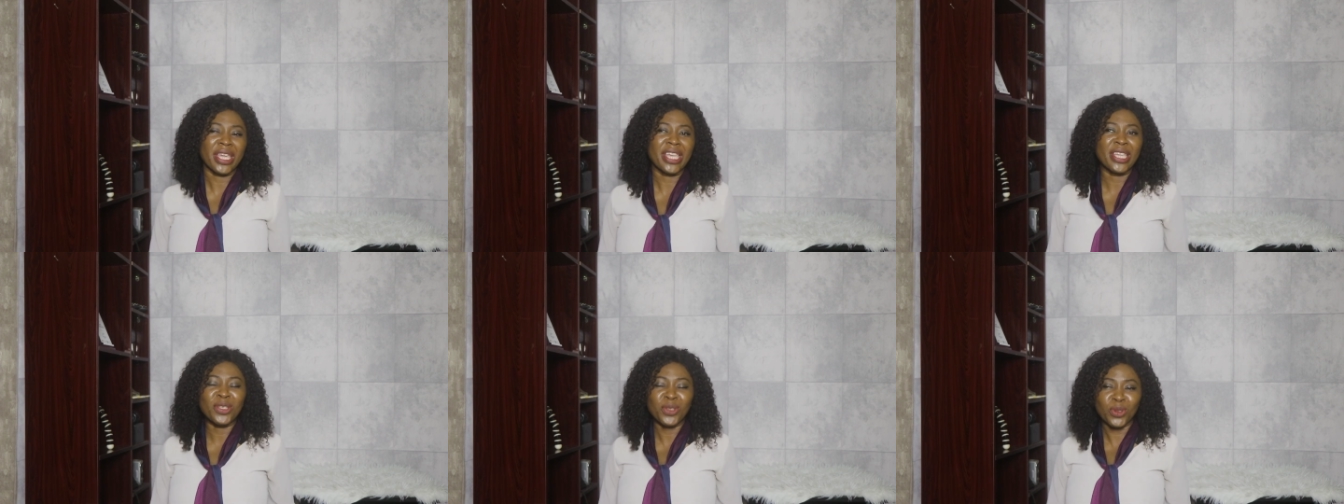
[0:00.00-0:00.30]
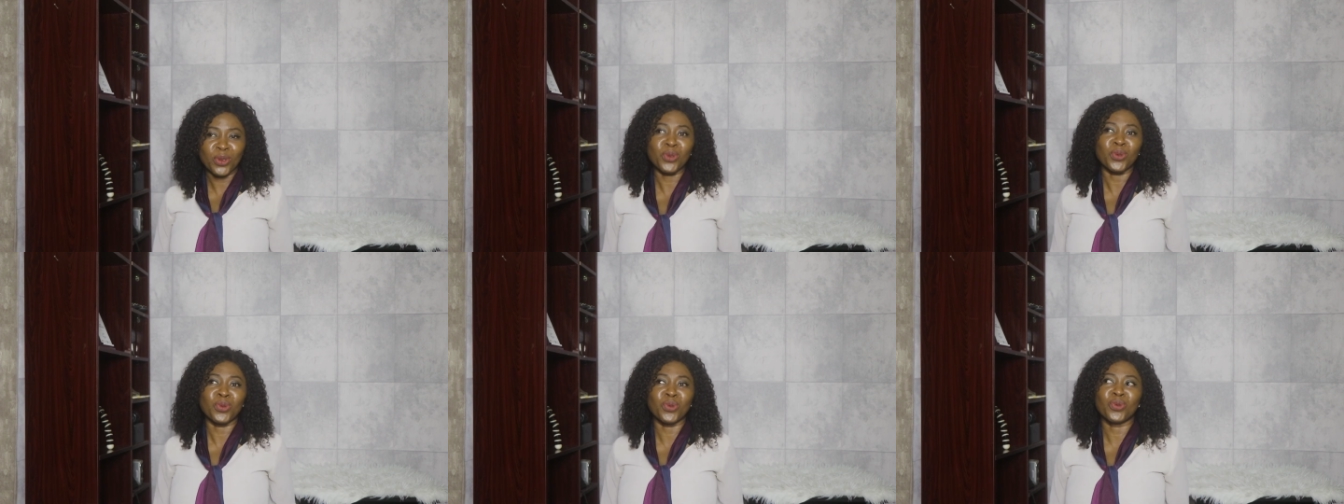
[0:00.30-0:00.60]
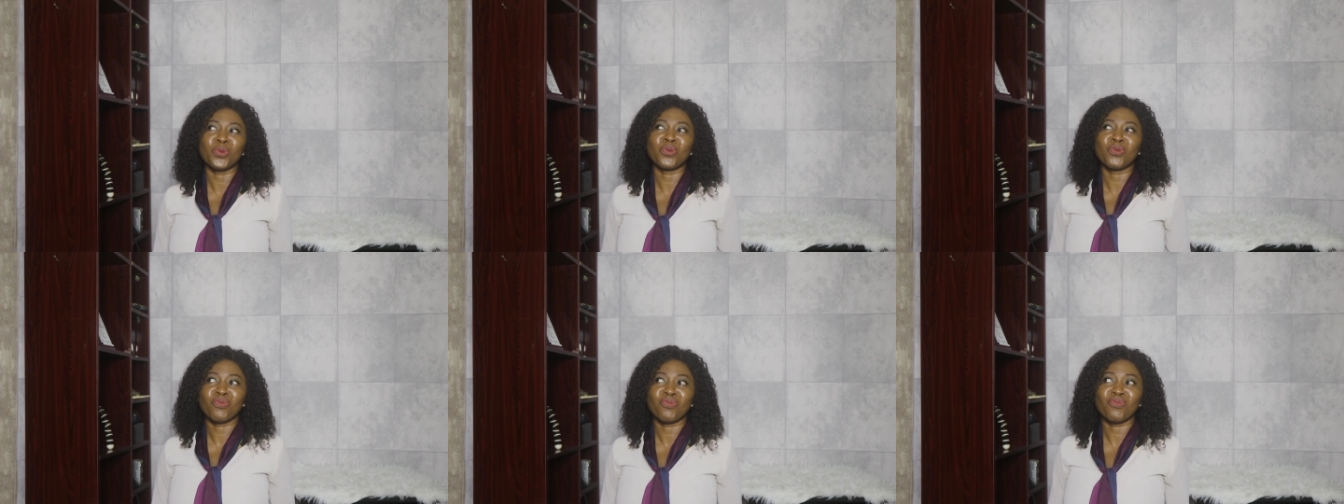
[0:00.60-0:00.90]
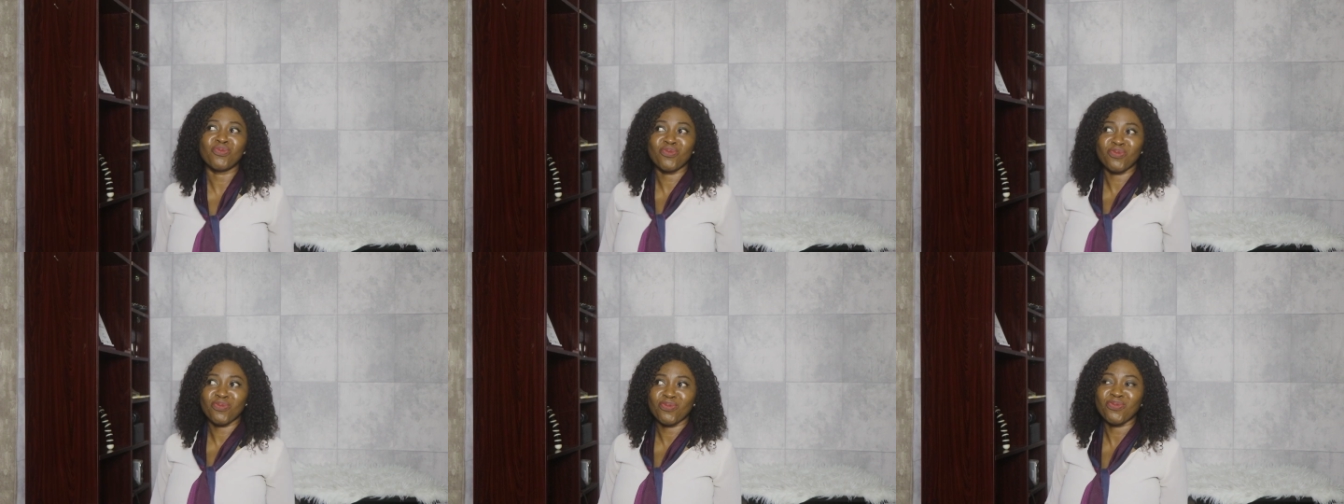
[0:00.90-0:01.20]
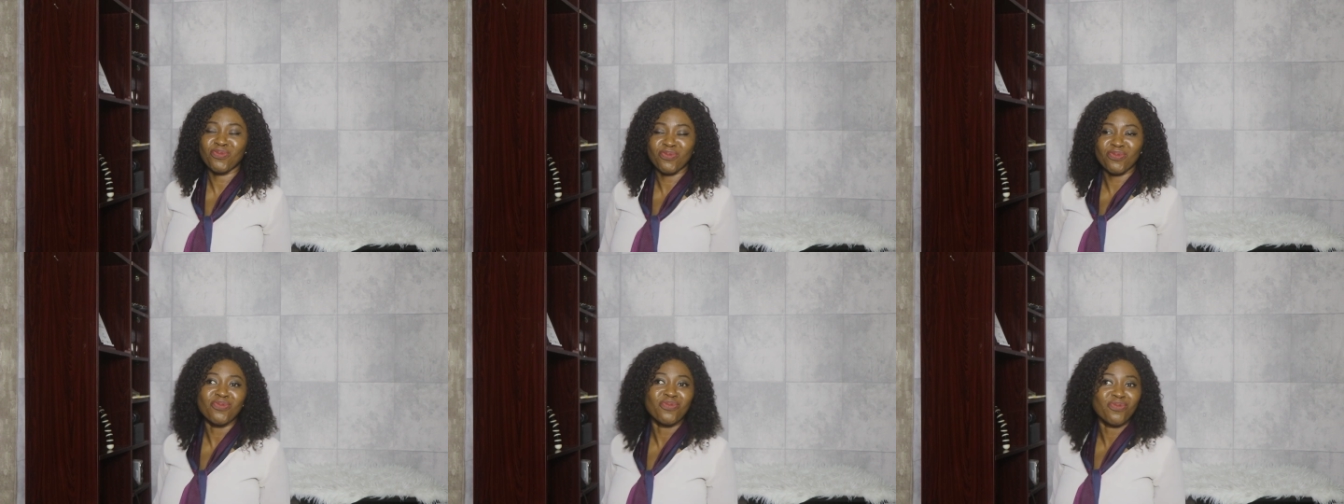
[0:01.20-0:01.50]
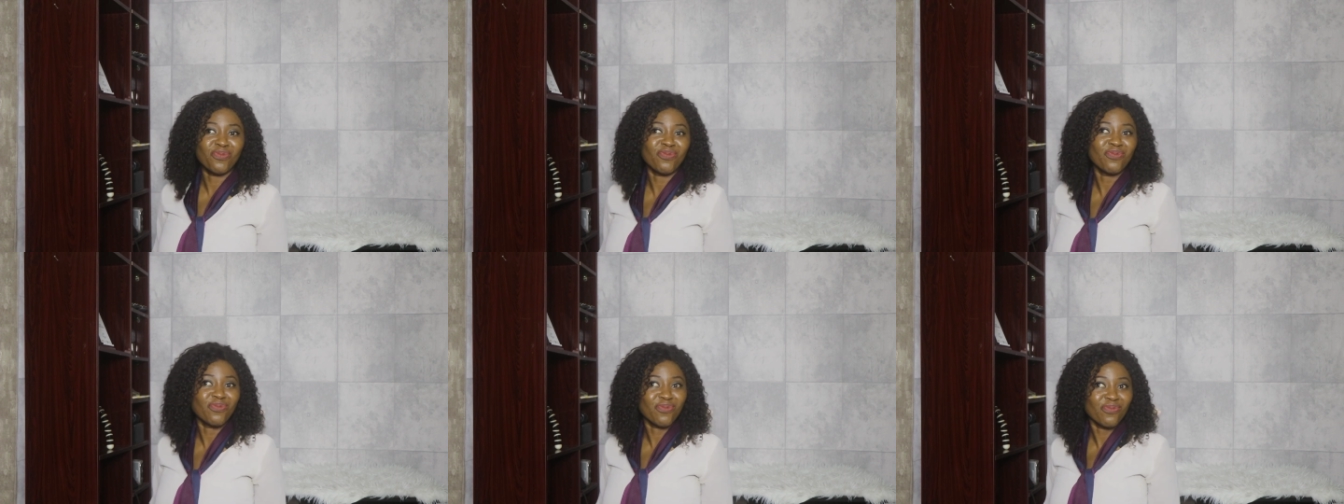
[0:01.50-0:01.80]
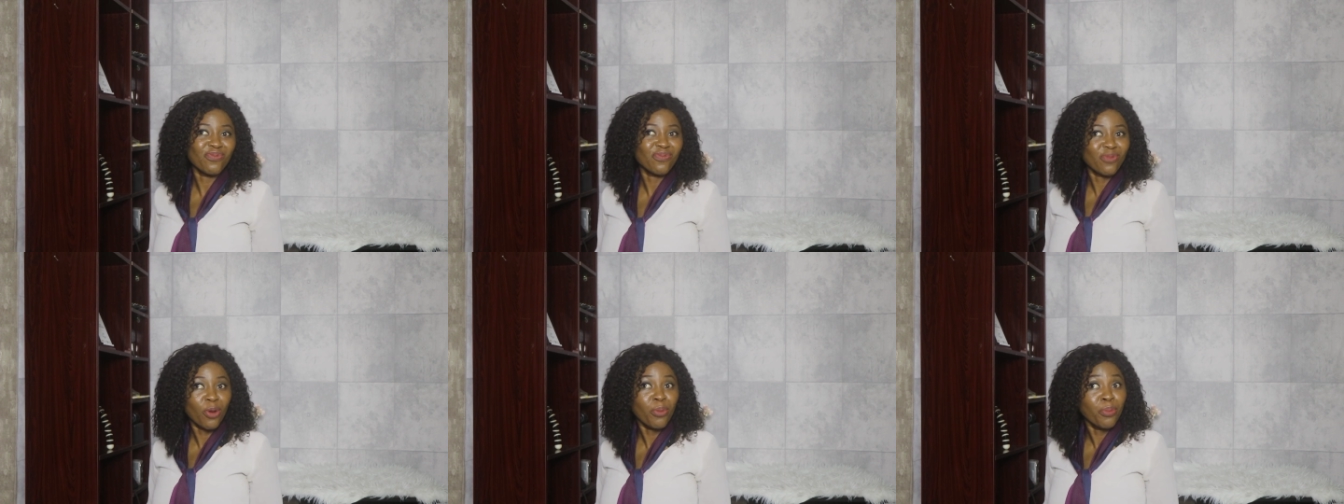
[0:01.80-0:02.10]
into
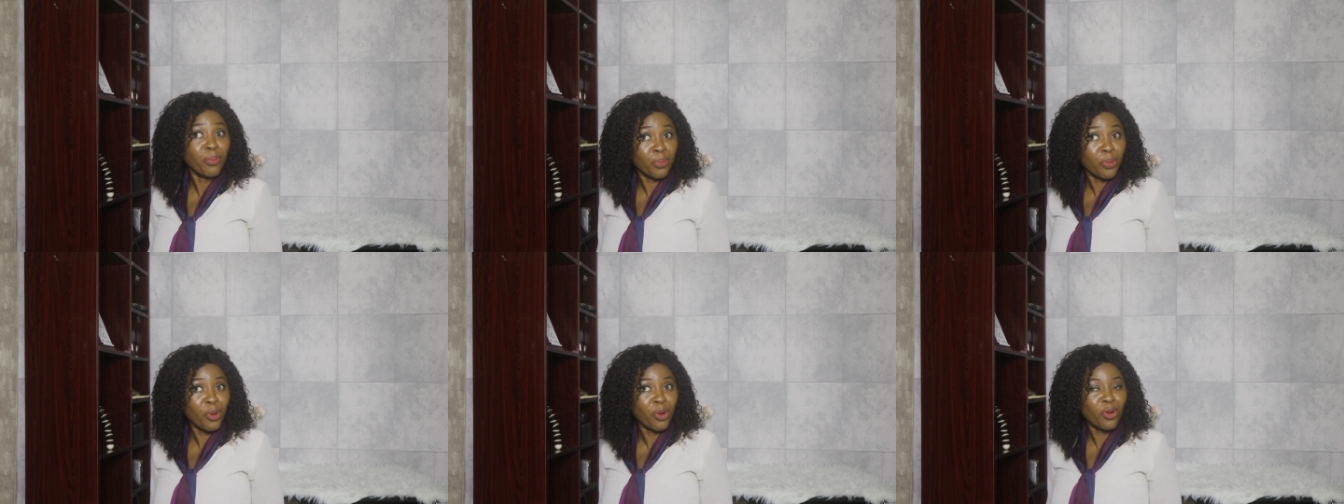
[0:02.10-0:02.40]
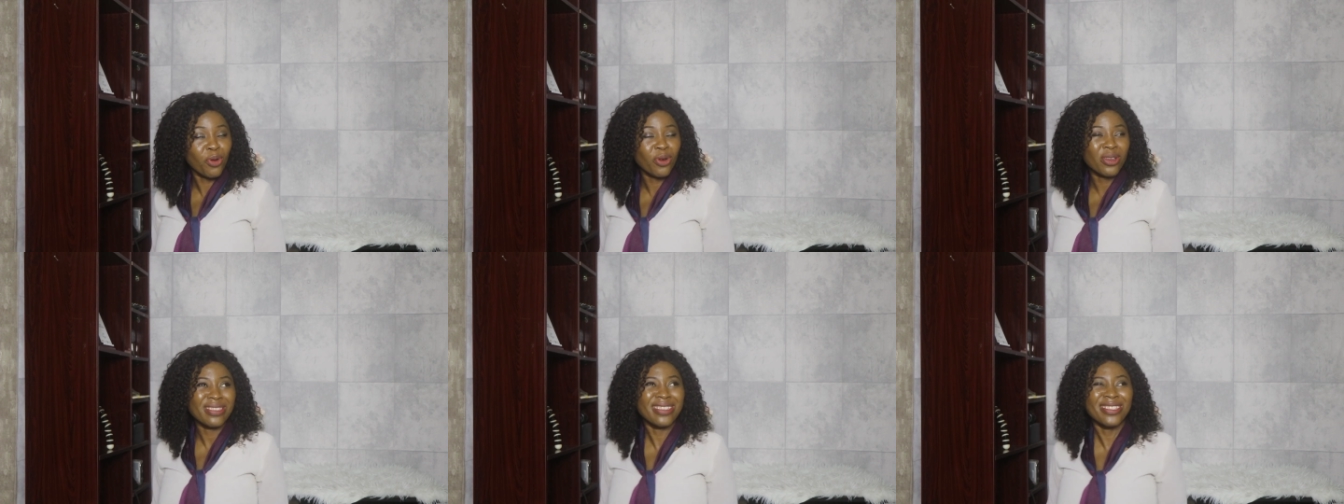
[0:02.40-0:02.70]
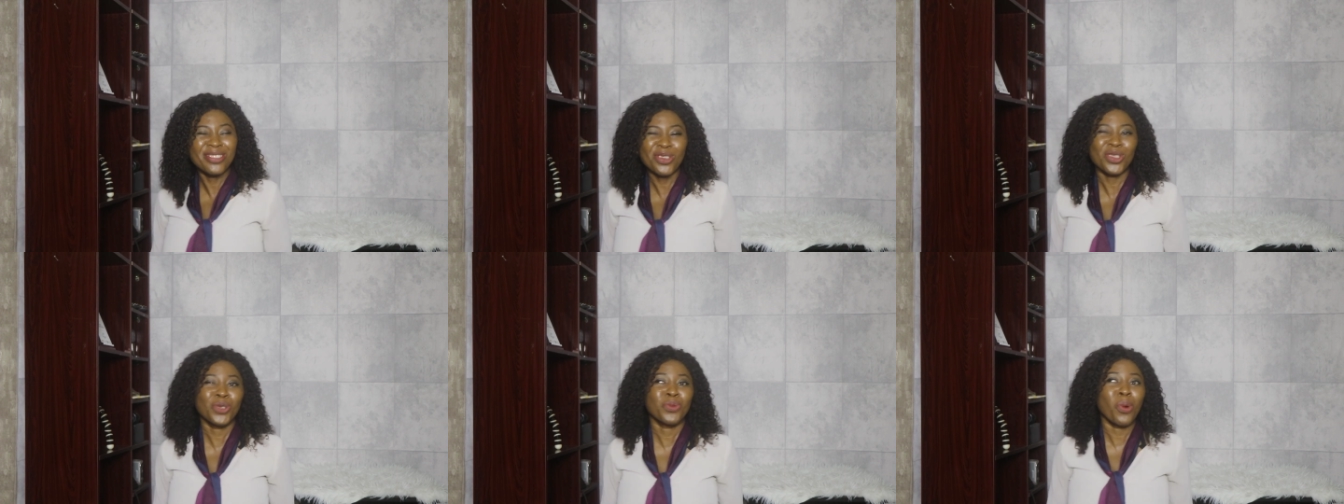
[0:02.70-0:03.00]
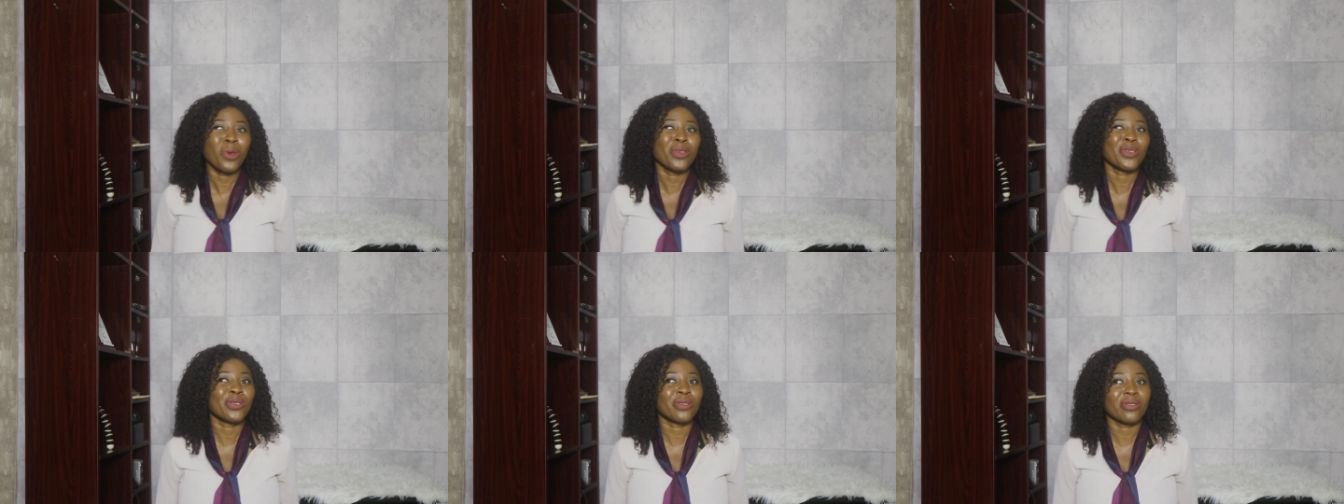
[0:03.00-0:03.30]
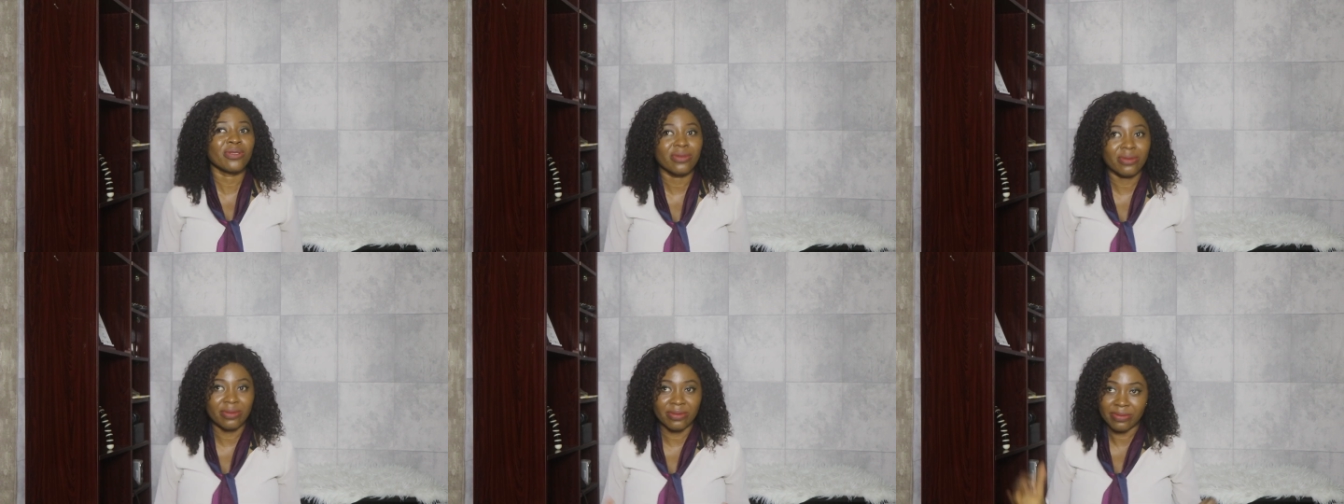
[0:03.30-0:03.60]
Mpho. He just wants to